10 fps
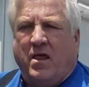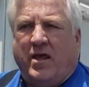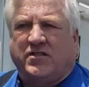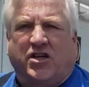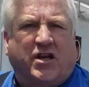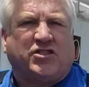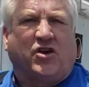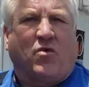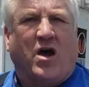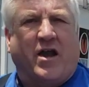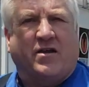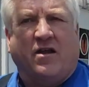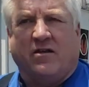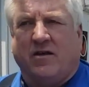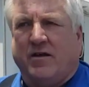It's a nationwide,
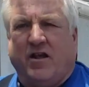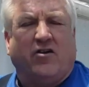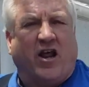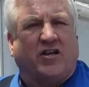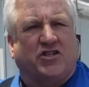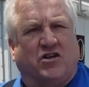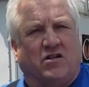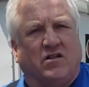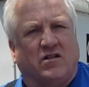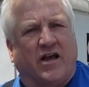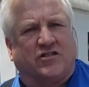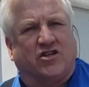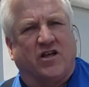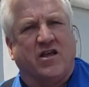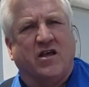international,
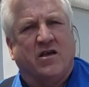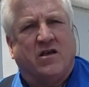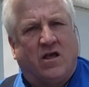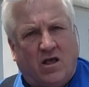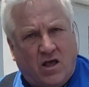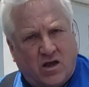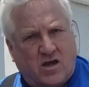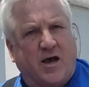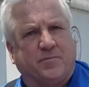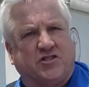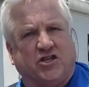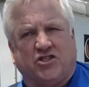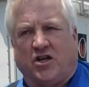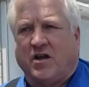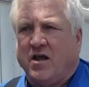actually,
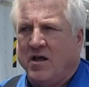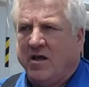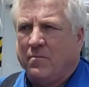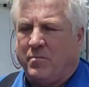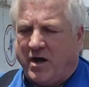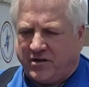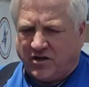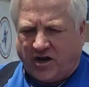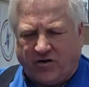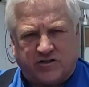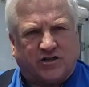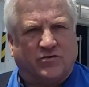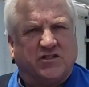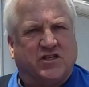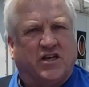competition, but the
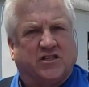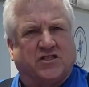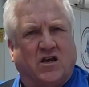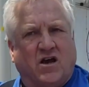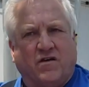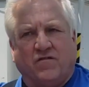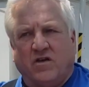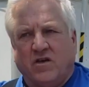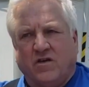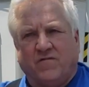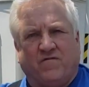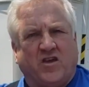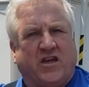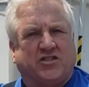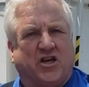characteristics of
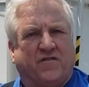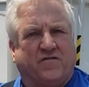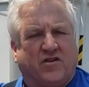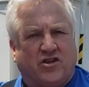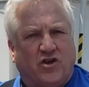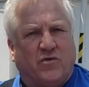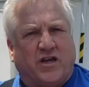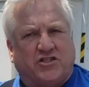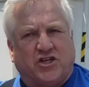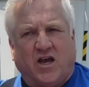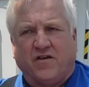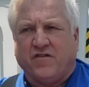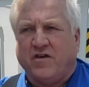VHF and UHF,